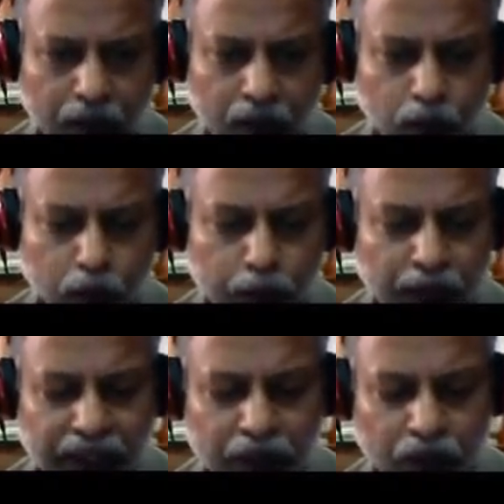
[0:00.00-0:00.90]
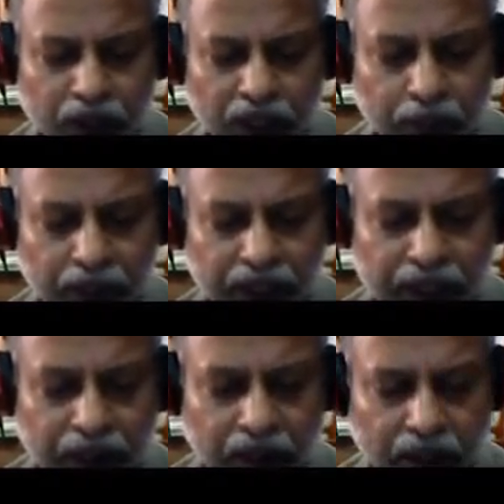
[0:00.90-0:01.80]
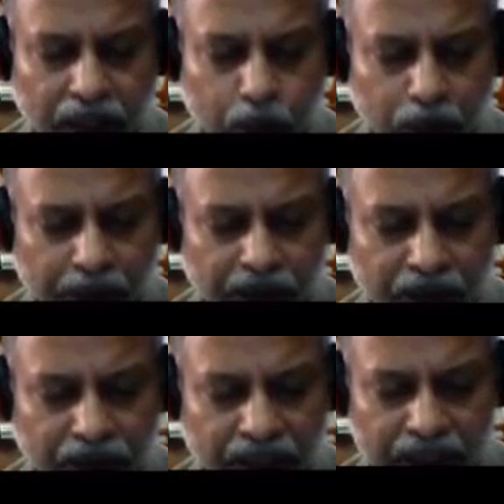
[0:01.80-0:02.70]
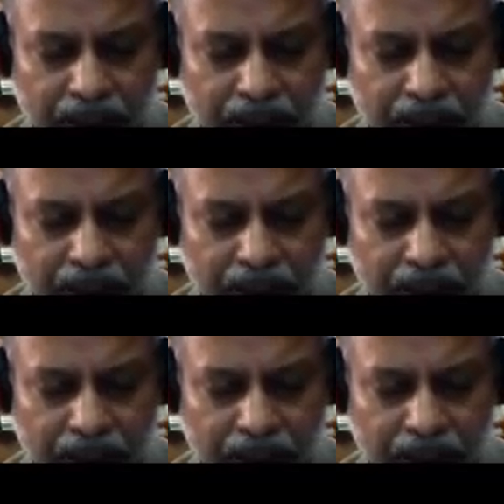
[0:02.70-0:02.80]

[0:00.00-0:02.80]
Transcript: Would be at your intermediate, or it would be even at